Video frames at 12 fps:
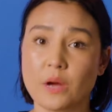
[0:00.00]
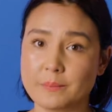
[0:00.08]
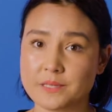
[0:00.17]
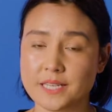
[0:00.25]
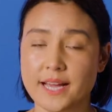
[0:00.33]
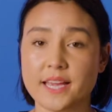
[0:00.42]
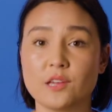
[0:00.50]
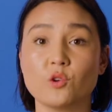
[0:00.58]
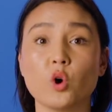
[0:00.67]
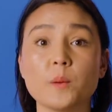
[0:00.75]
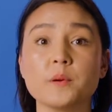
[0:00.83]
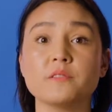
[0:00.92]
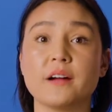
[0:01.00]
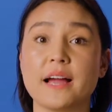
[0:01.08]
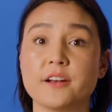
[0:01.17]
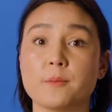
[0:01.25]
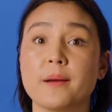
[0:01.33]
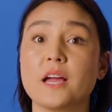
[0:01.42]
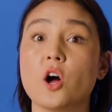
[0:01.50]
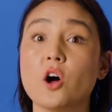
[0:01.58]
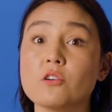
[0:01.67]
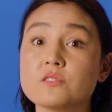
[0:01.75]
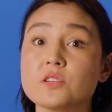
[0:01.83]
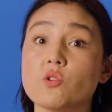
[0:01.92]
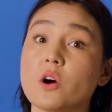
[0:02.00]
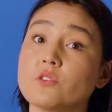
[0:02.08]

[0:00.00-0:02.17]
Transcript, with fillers: website, your provider might also